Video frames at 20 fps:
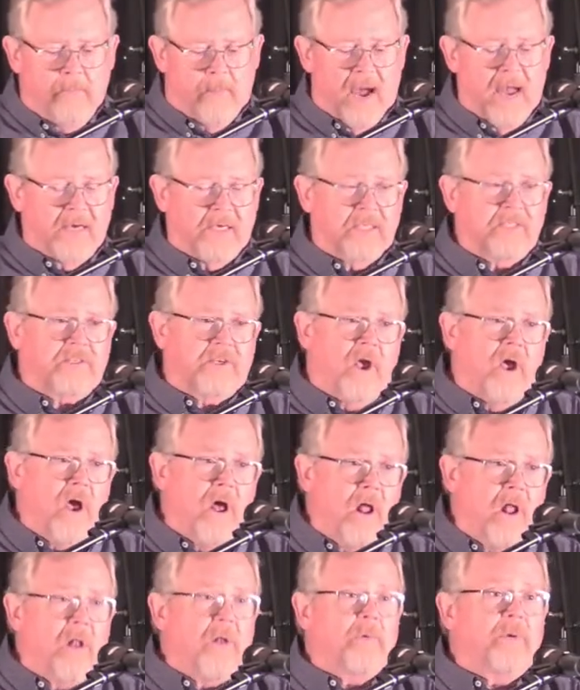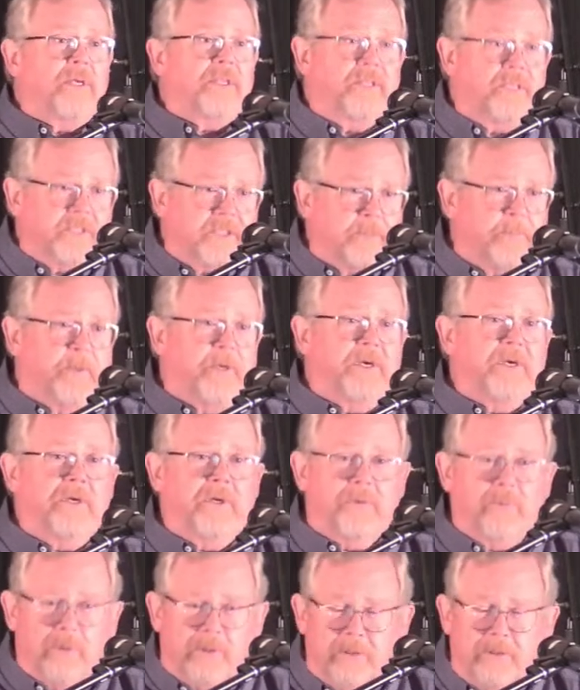bind us all with the
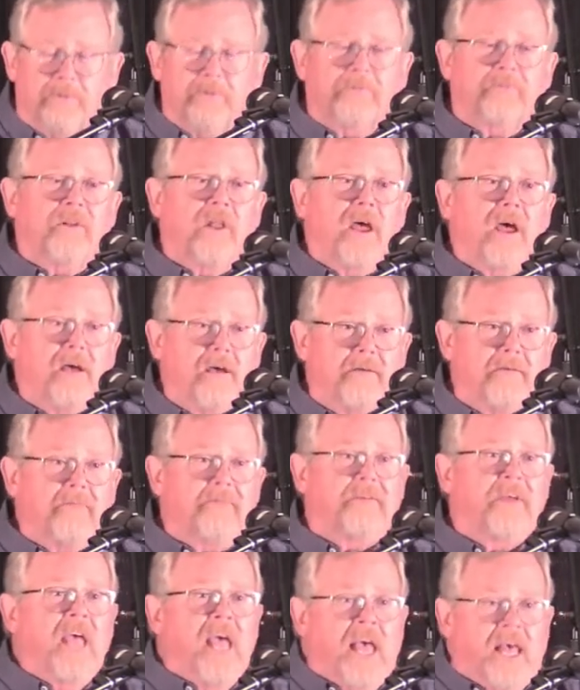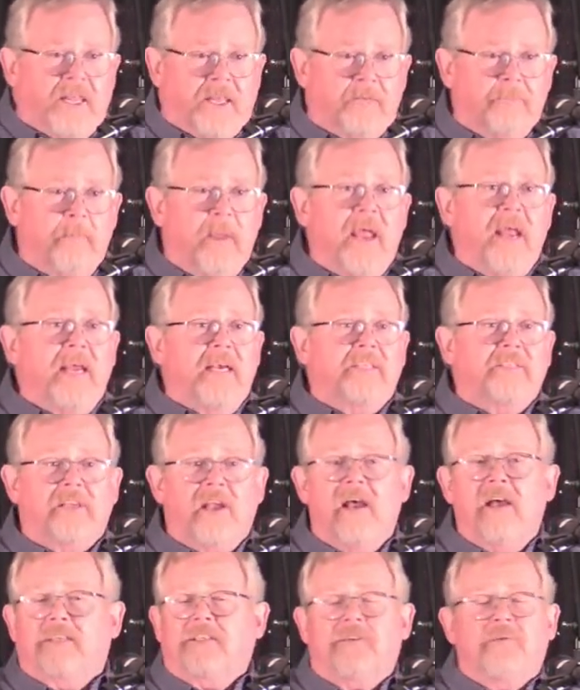spirit of love that makes
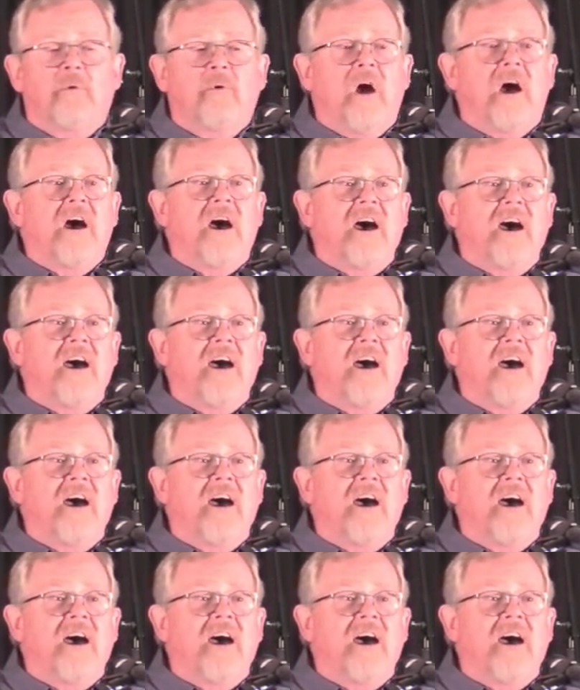us one.